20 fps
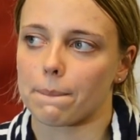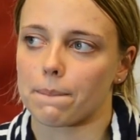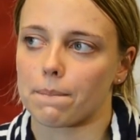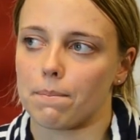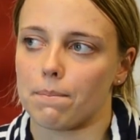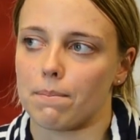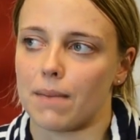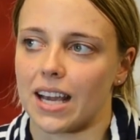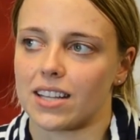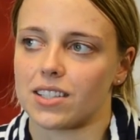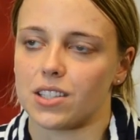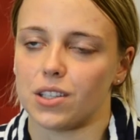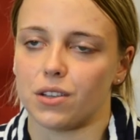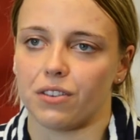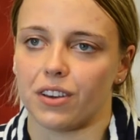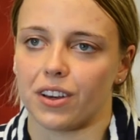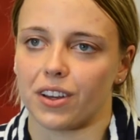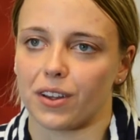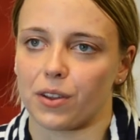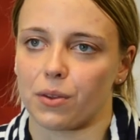makes you
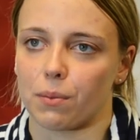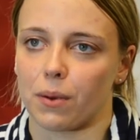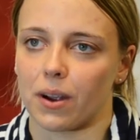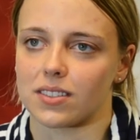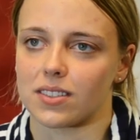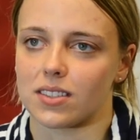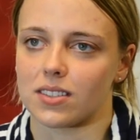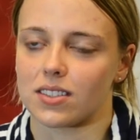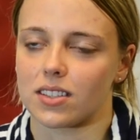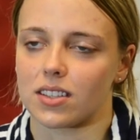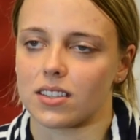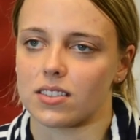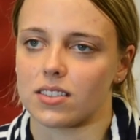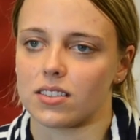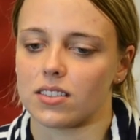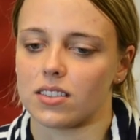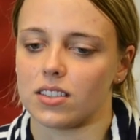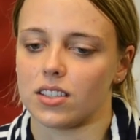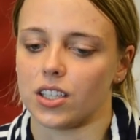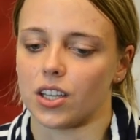feel His presence,
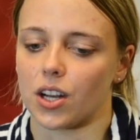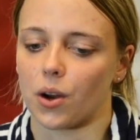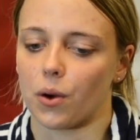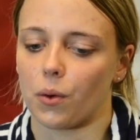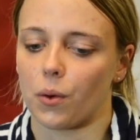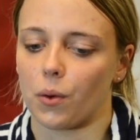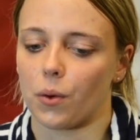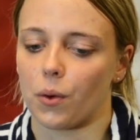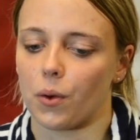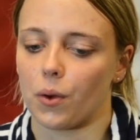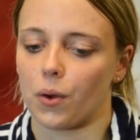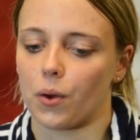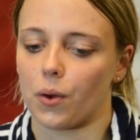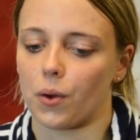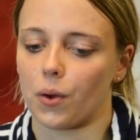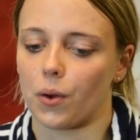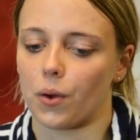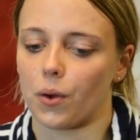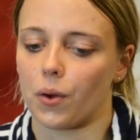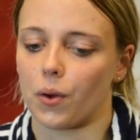because, you know,
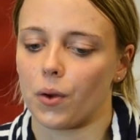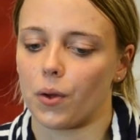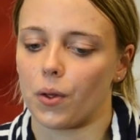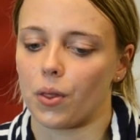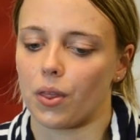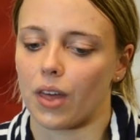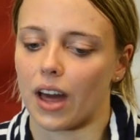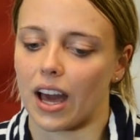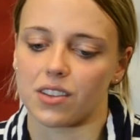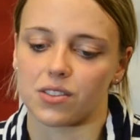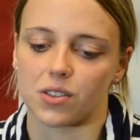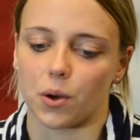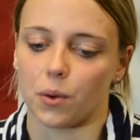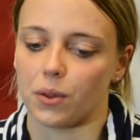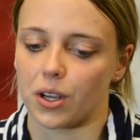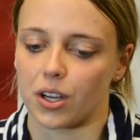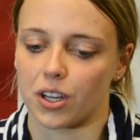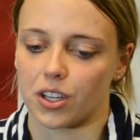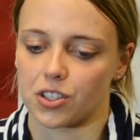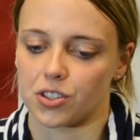that is
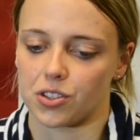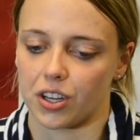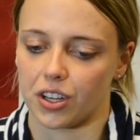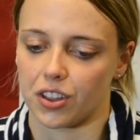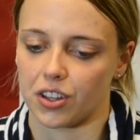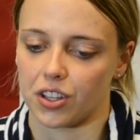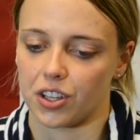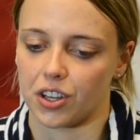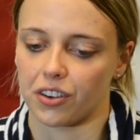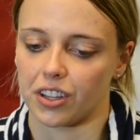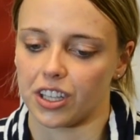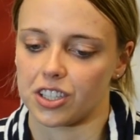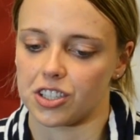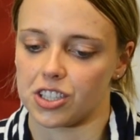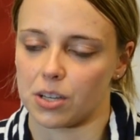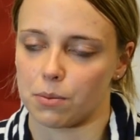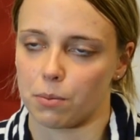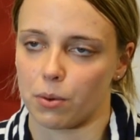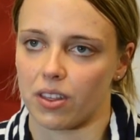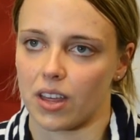only going to strengthen your
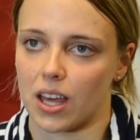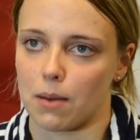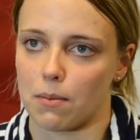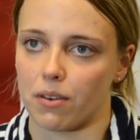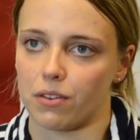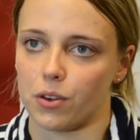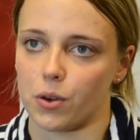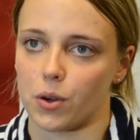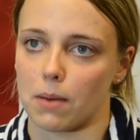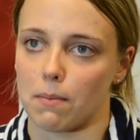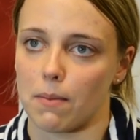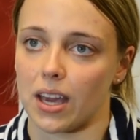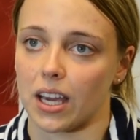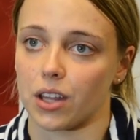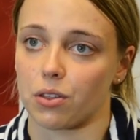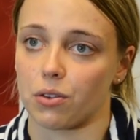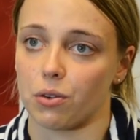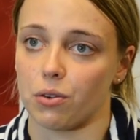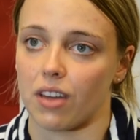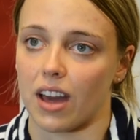relationship with Him if you can make
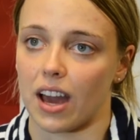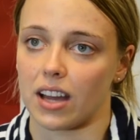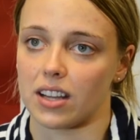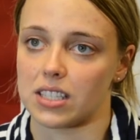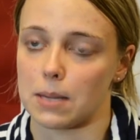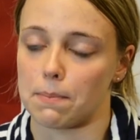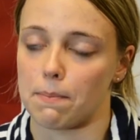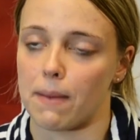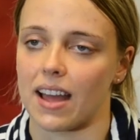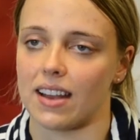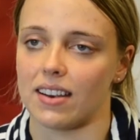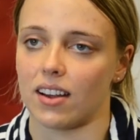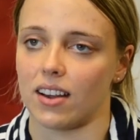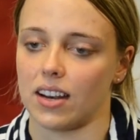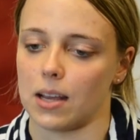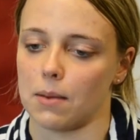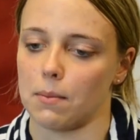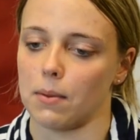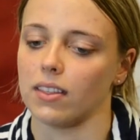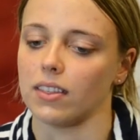it through that and depend on
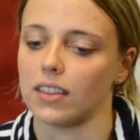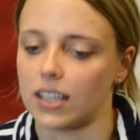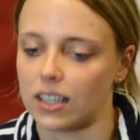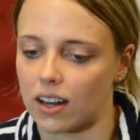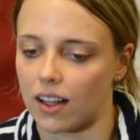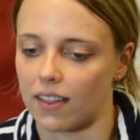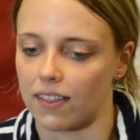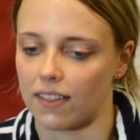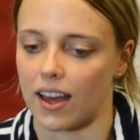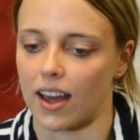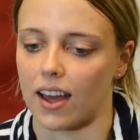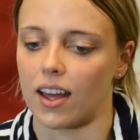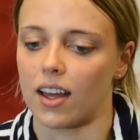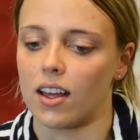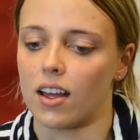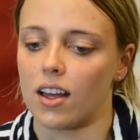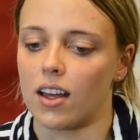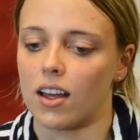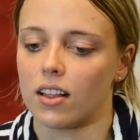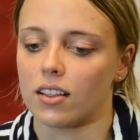Him and lean on
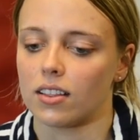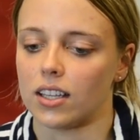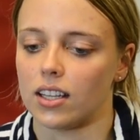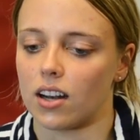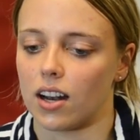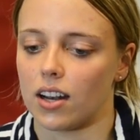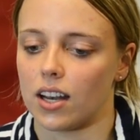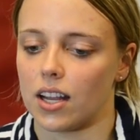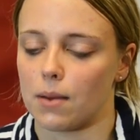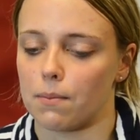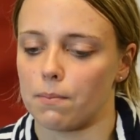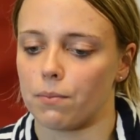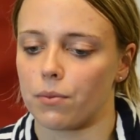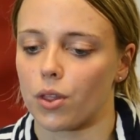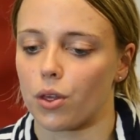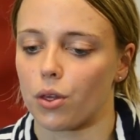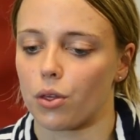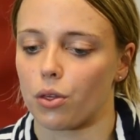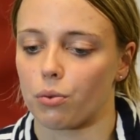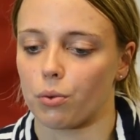
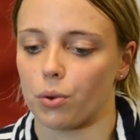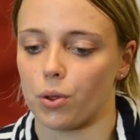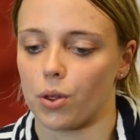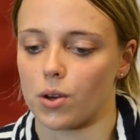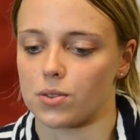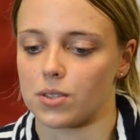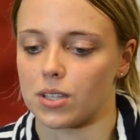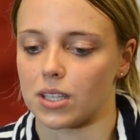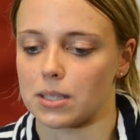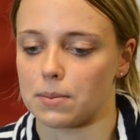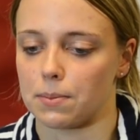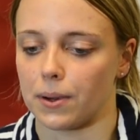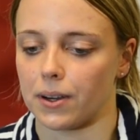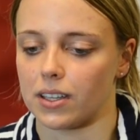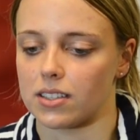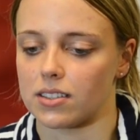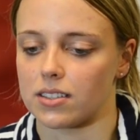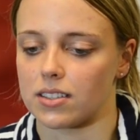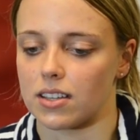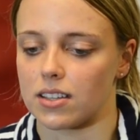Him through those
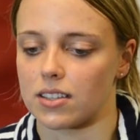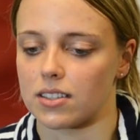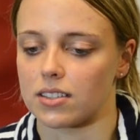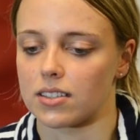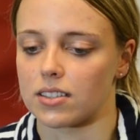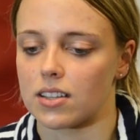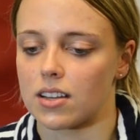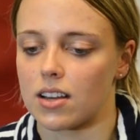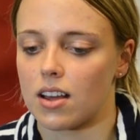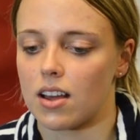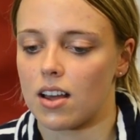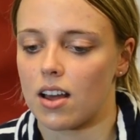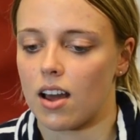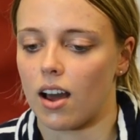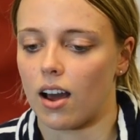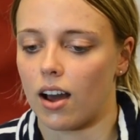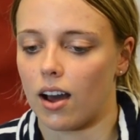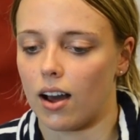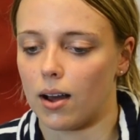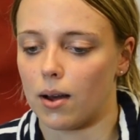experiences.
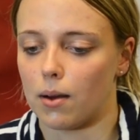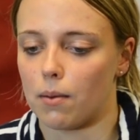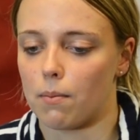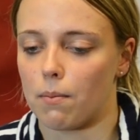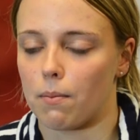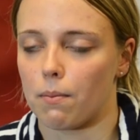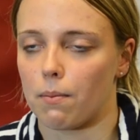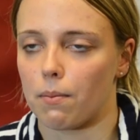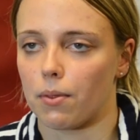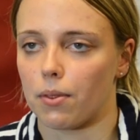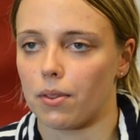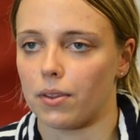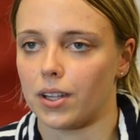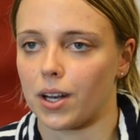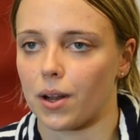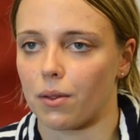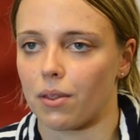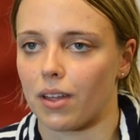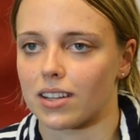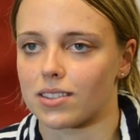You
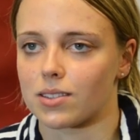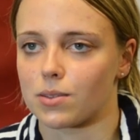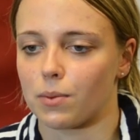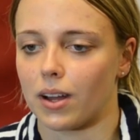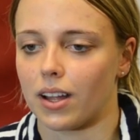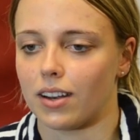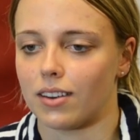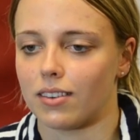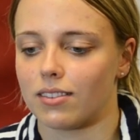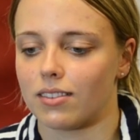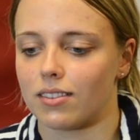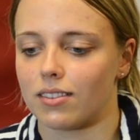know, that's when